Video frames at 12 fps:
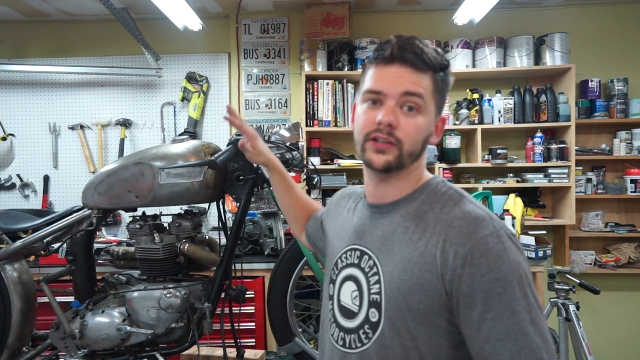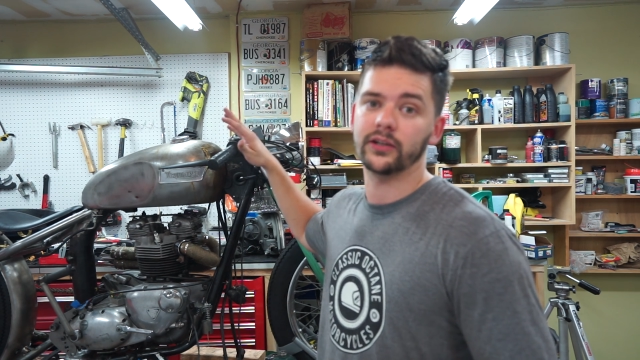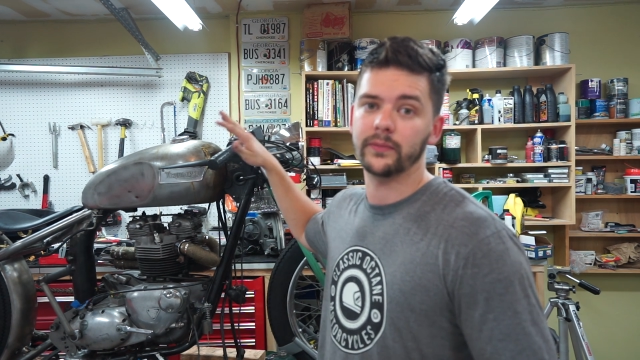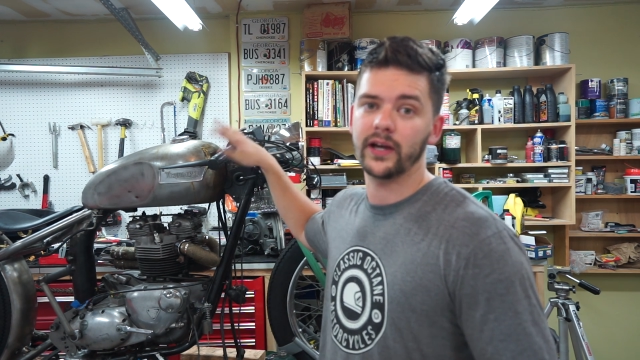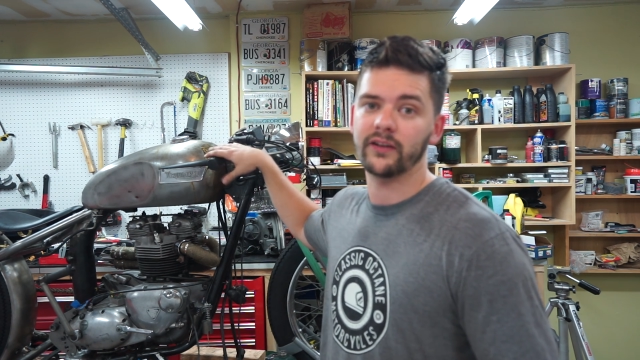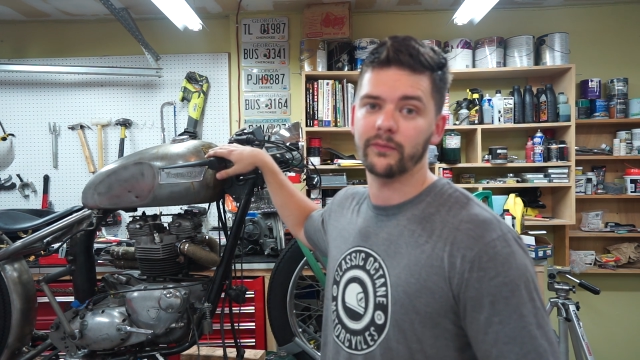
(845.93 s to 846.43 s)
took
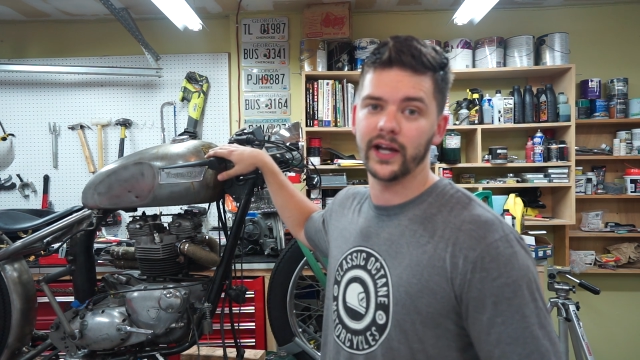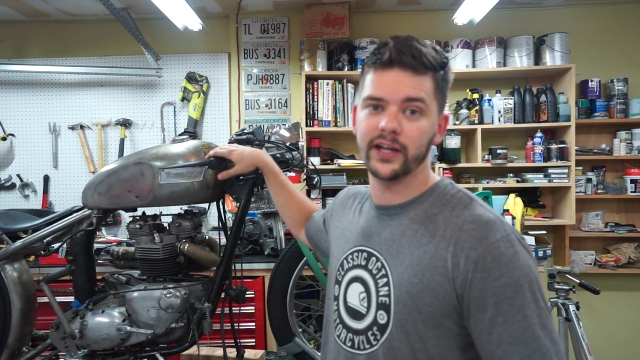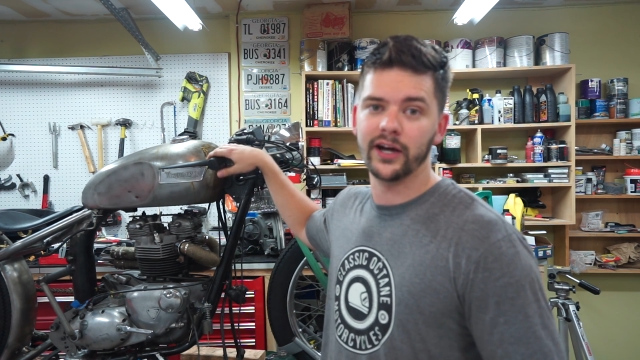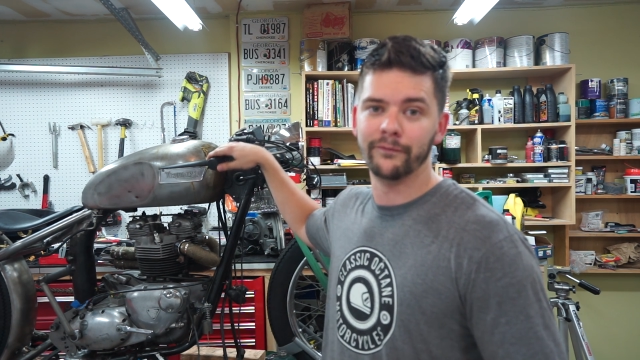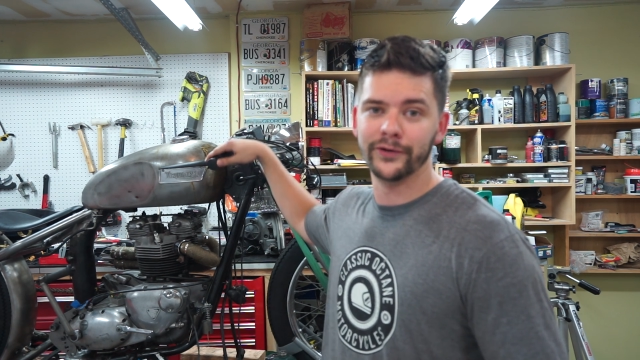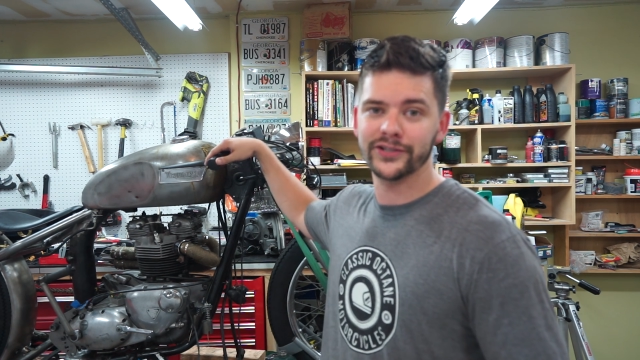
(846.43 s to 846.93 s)
me out of my
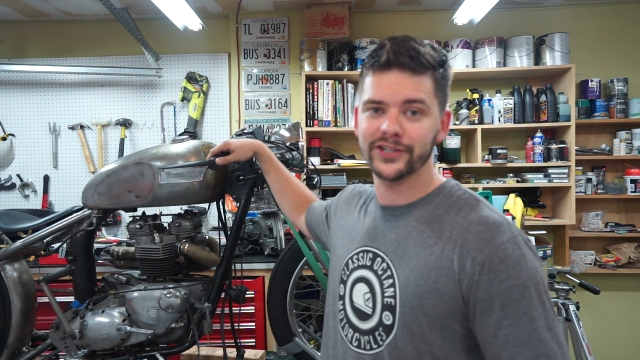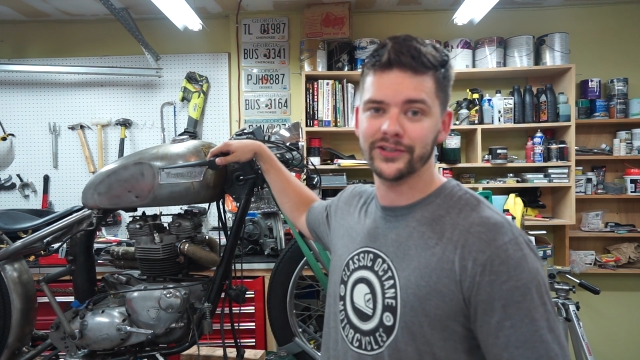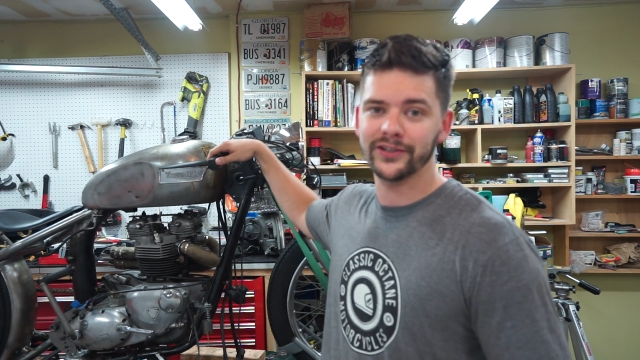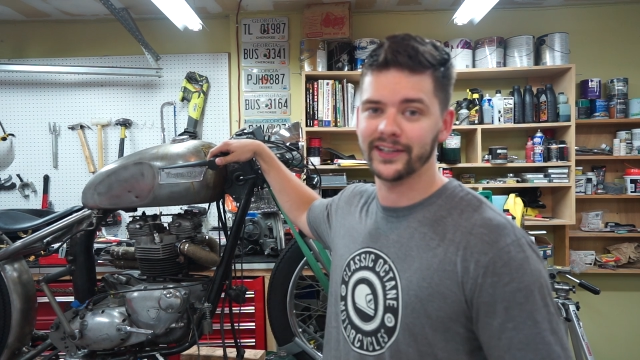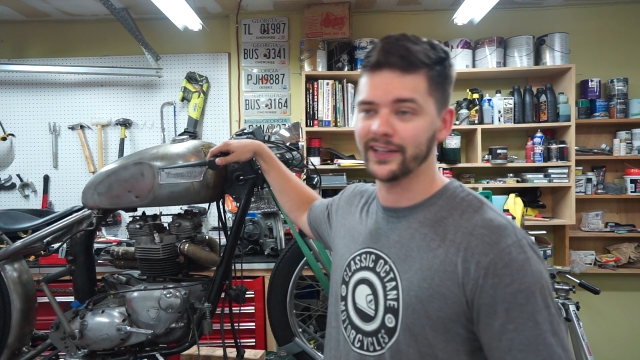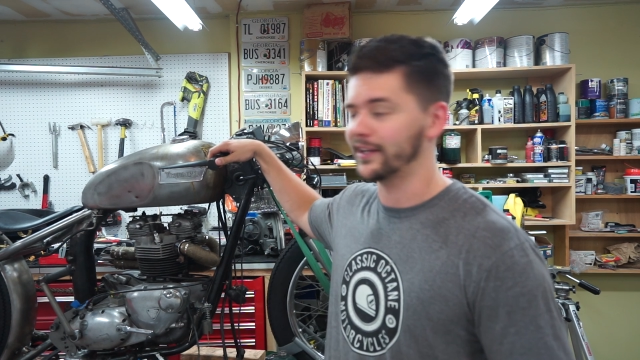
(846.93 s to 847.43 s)
comfort
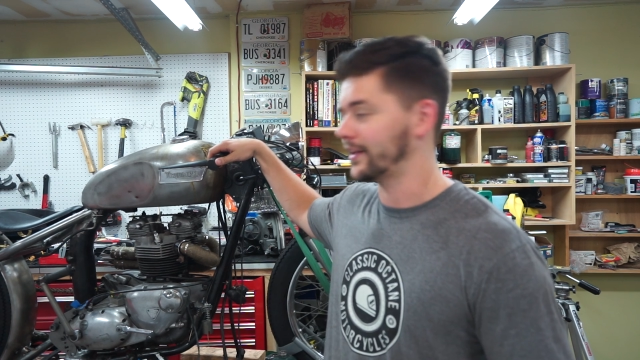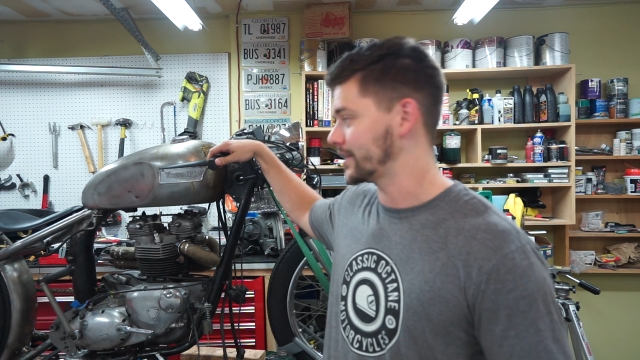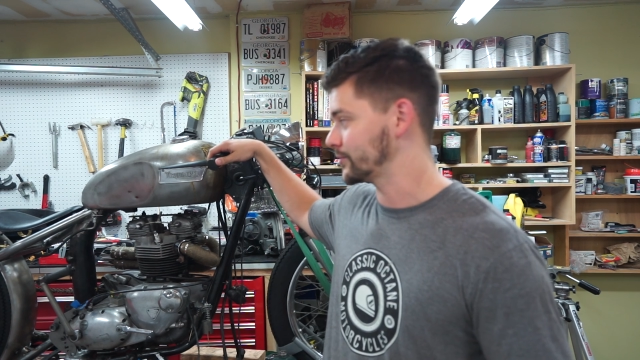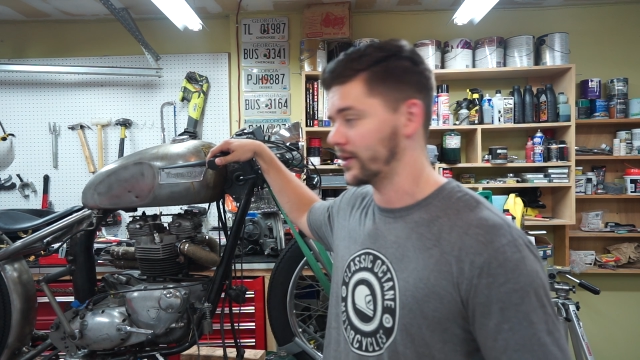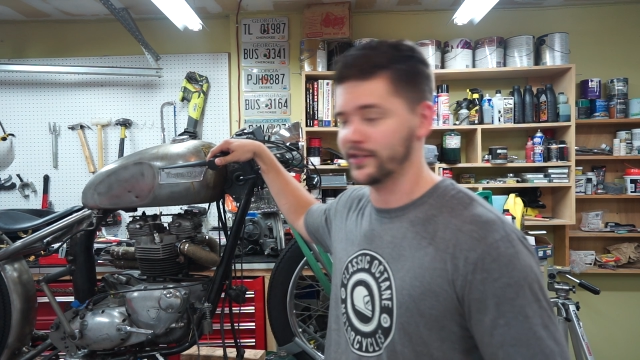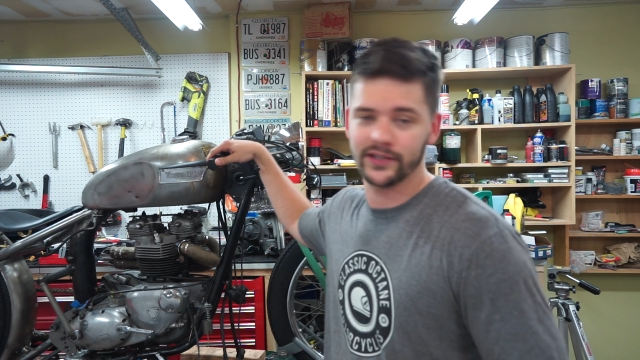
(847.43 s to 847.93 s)
zone, and
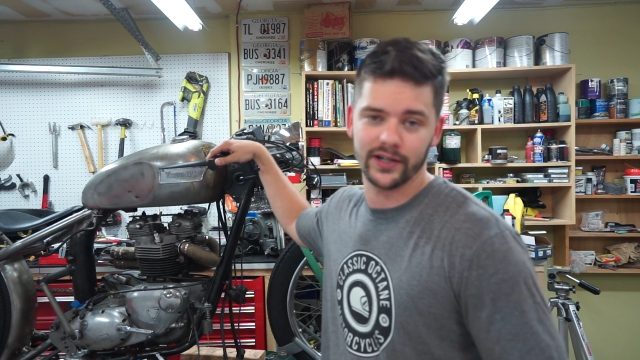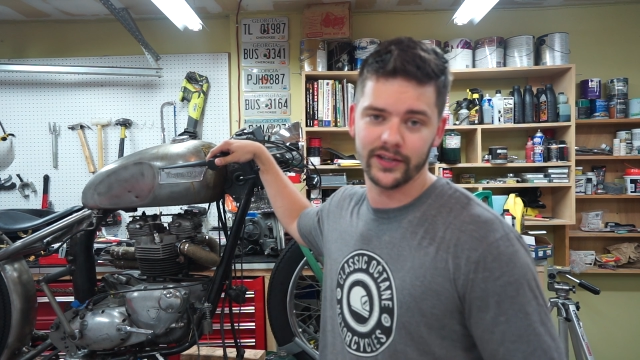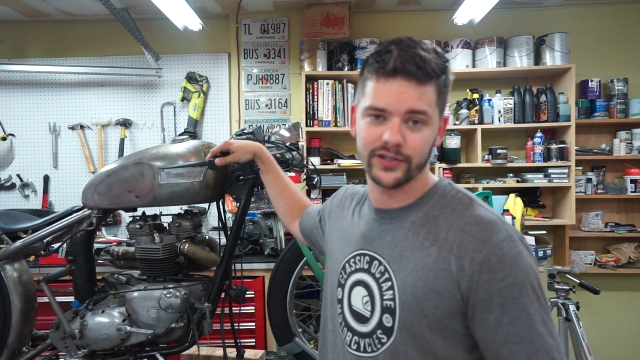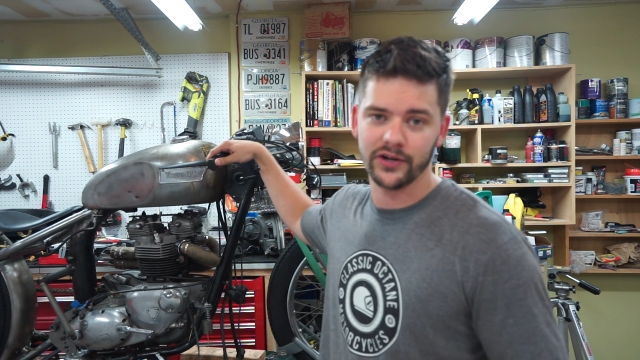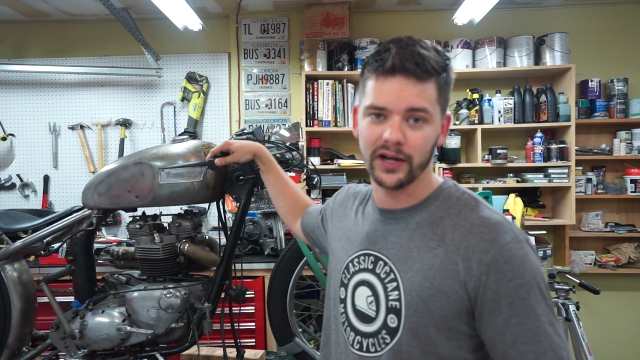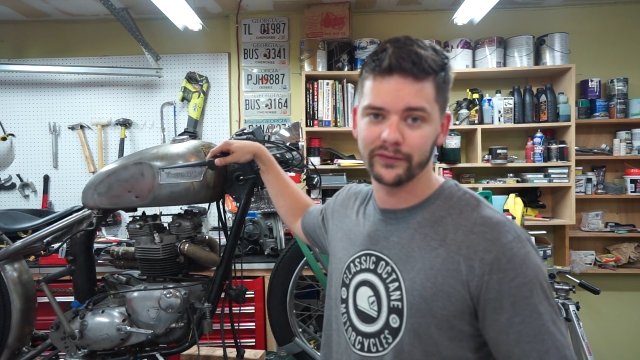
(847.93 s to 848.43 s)
that's why I started the
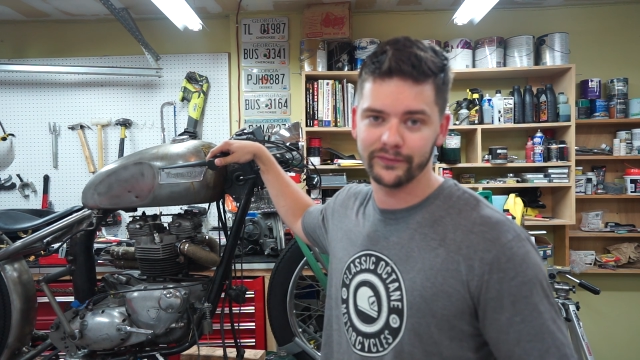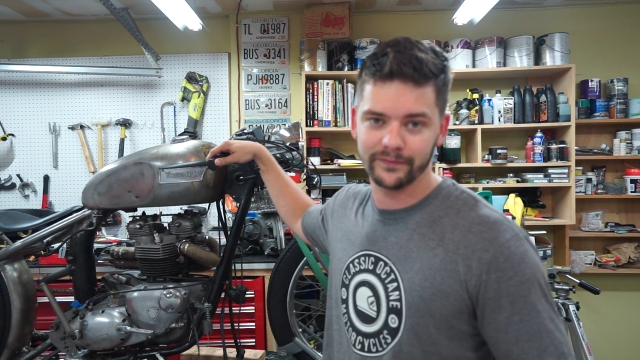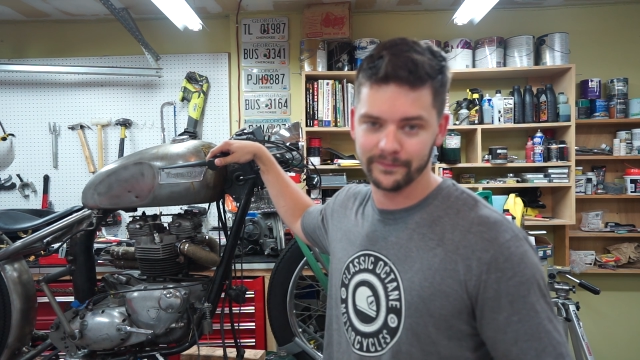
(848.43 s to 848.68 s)
Triumph.